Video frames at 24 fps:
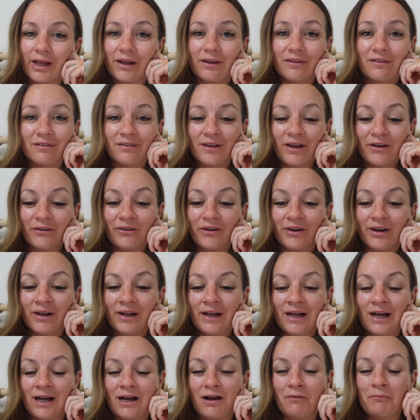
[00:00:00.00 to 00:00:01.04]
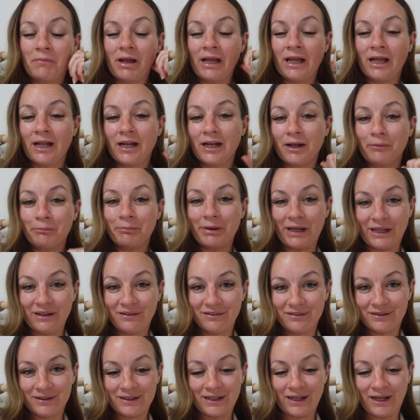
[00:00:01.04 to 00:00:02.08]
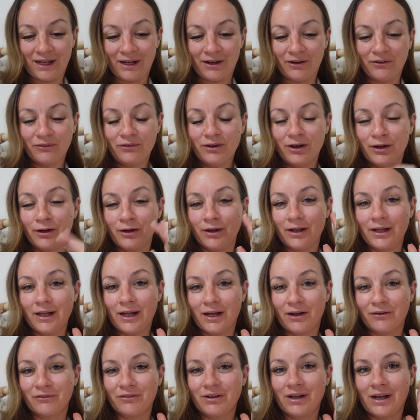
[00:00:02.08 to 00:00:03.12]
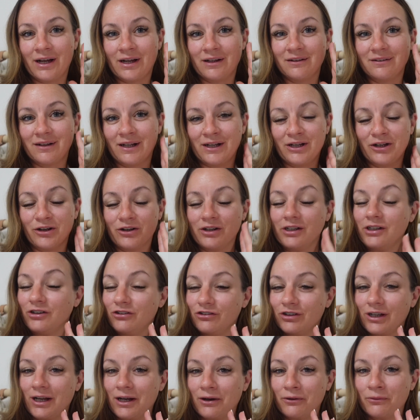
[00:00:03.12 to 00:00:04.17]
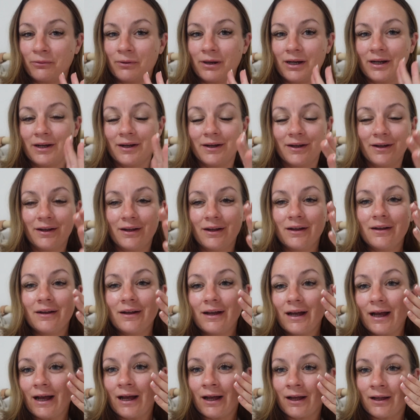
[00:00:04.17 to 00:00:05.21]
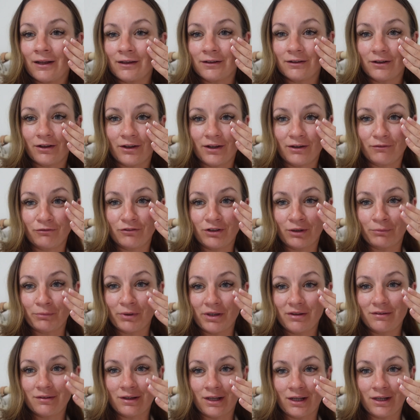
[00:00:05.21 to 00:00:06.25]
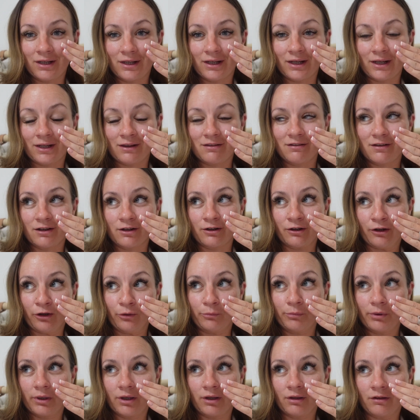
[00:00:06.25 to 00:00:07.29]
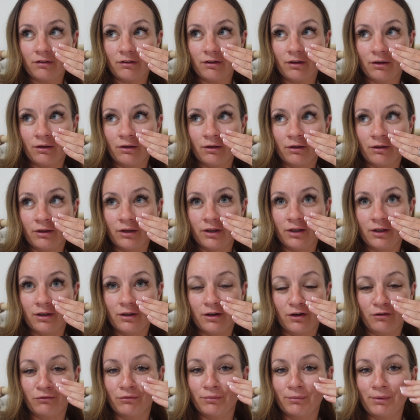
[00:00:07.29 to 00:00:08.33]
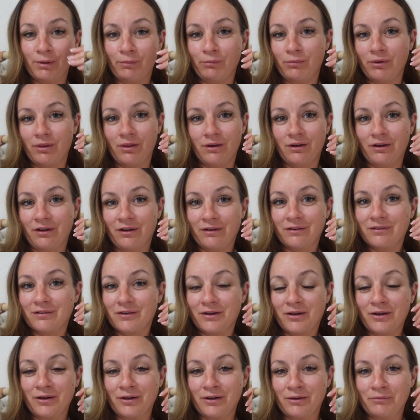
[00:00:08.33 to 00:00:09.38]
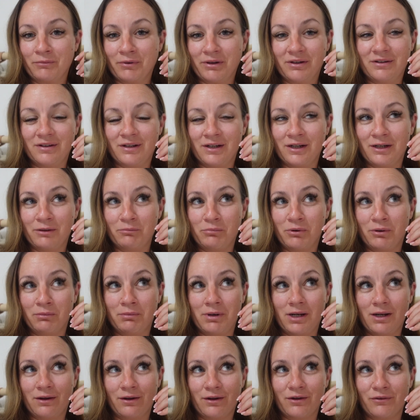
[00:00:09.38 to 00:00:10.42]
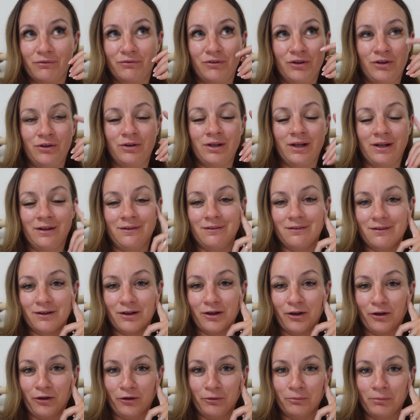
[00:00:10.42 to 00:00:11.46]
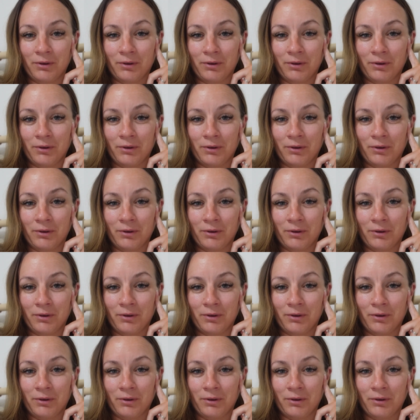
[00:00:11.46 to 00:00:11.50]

So I am in bed now. I have had a nice shower and I have done my skincare tonight because I can't remember the last time I did it, probably like a few days ago.